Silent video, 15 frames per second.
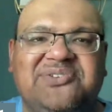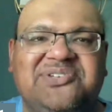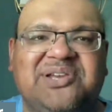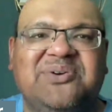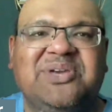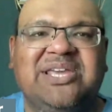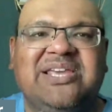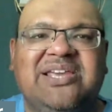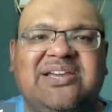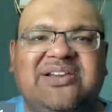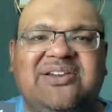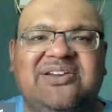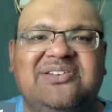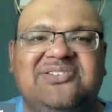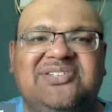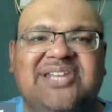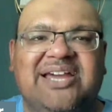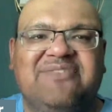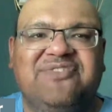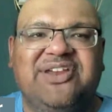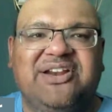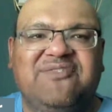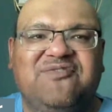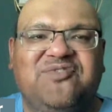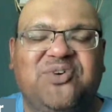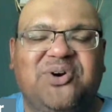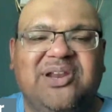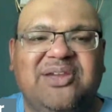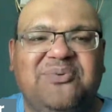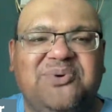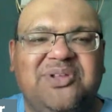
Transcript: So good stuff here for you.